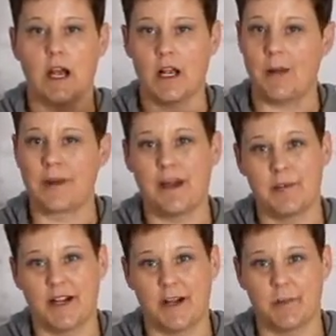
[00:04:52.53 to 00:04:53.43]
I'm not
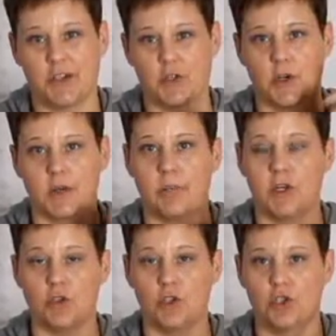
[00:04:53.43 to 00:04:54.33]
big on measuring, but
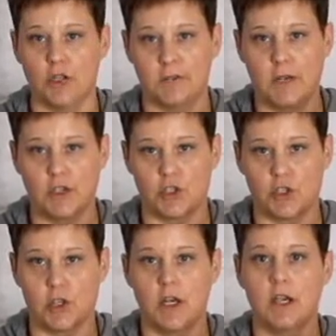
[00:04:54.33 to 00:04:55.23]
you should measure